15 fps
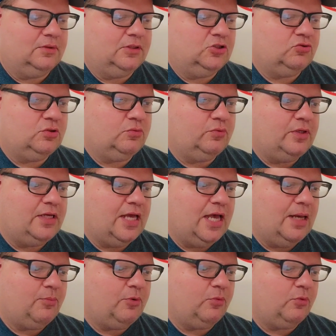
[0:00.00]
injury
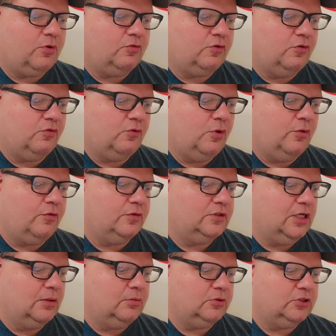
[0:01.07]
rehab went 1-for-4 with
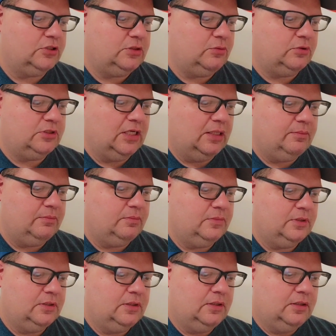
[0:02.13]
a double. See what time
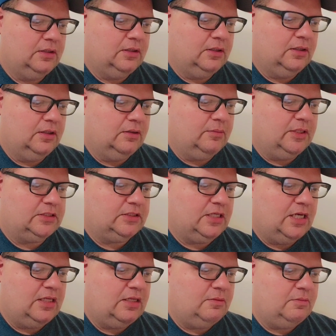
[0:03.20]
the Mets
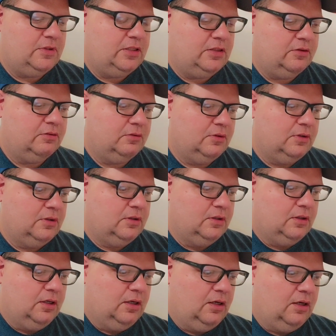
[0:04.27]
get him here.
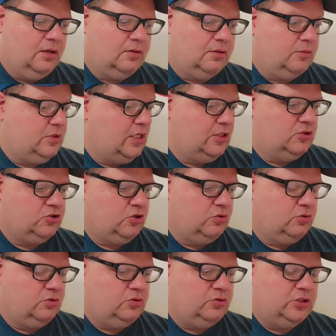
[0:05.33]
They
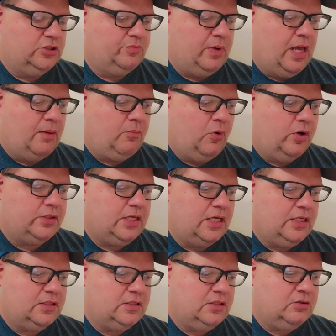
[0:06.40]
certainly use his bat.
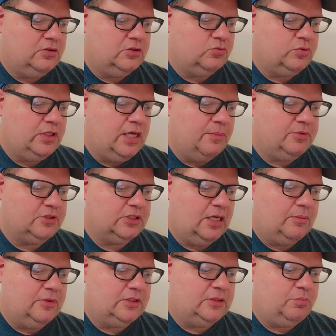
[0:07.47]
Marte continued his rehab
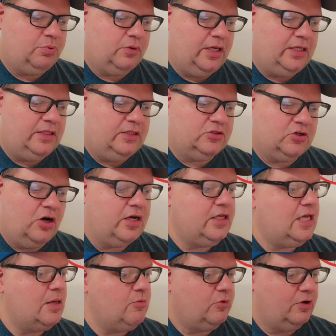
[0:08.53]
assignment as he played the entire
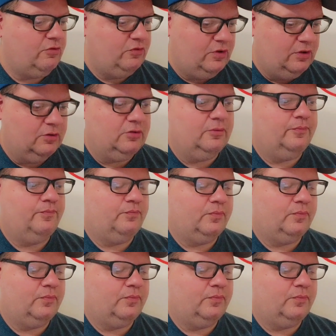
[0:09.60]
game in right field.